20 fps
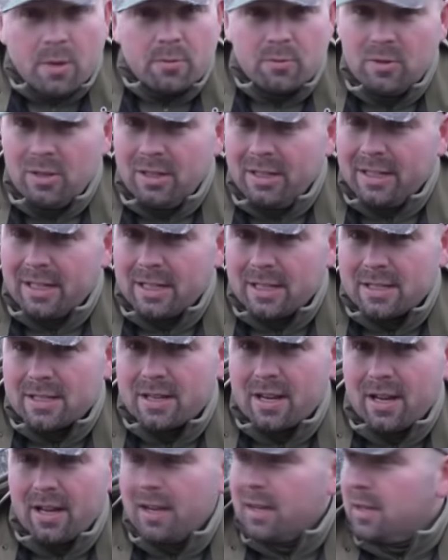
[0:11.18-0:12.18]
Really nice
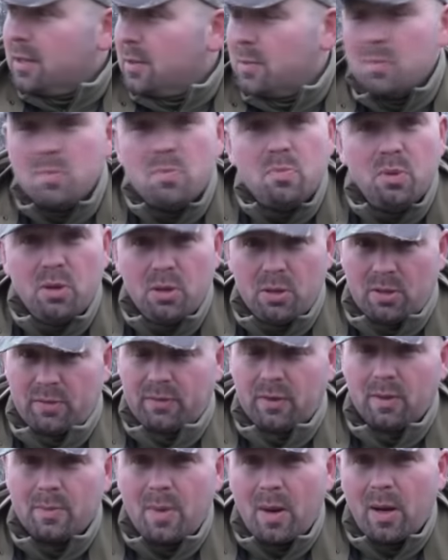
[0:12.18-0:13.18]
guy,
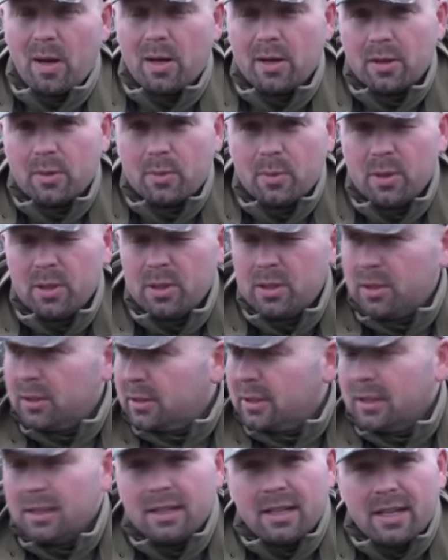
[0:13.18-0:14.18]
beautiful part of the world,
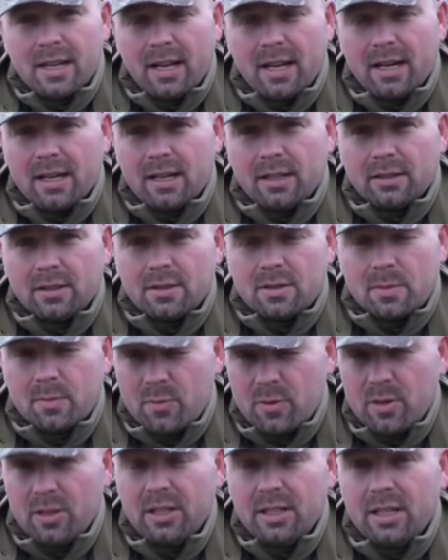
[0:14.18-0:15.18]
and there's some
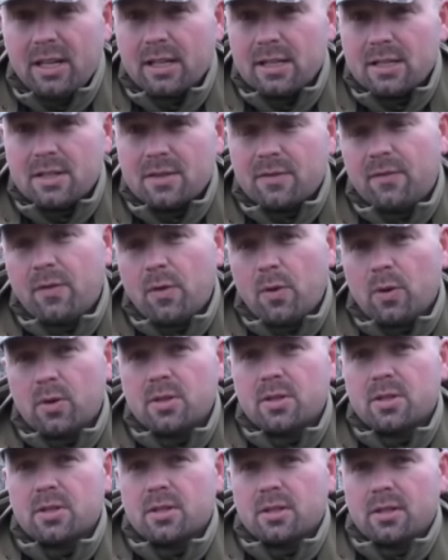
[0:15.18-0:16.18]
really nice
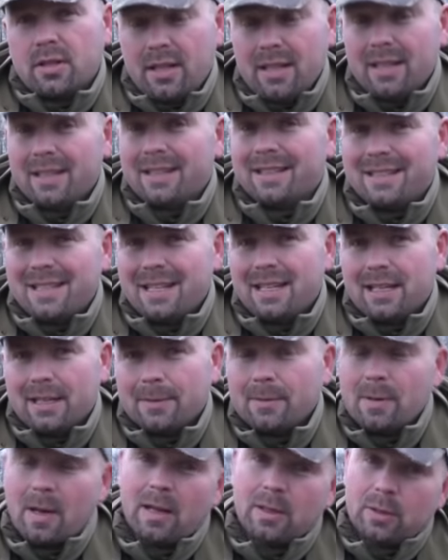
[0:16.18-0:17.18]
folks here today
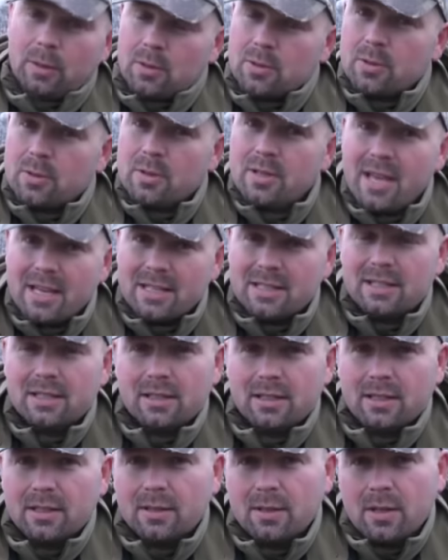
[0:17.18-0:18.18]
and also
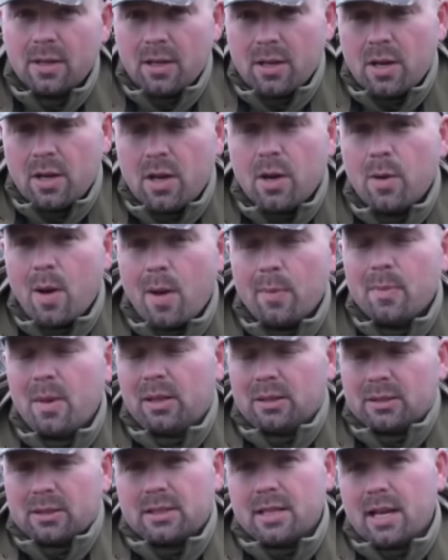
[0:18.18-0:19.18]
yesterday who I'm
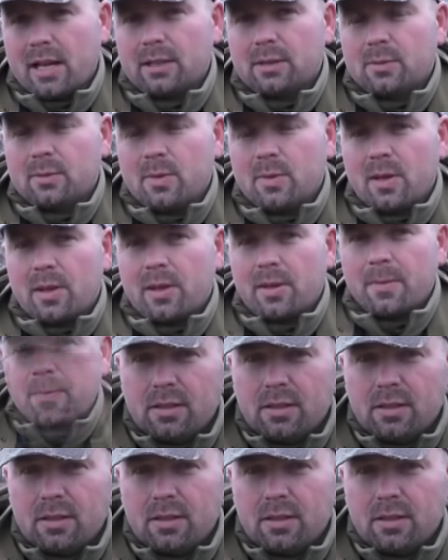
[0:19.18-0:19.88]
metal detecting with.